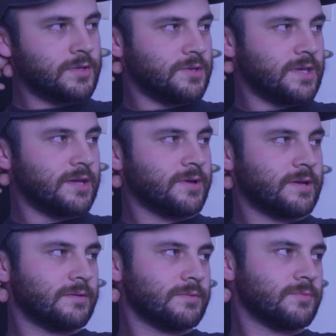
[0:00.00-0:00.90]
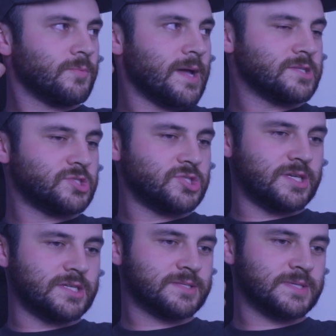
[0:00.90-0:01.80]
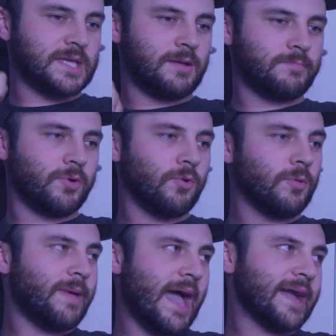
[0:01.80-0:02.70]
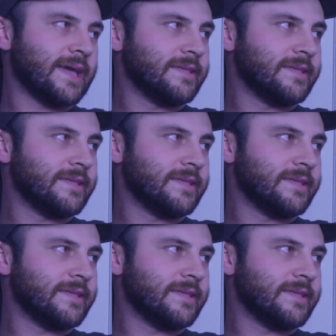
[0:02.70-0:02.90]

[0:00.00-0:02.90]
you hear it when she's getting pulled back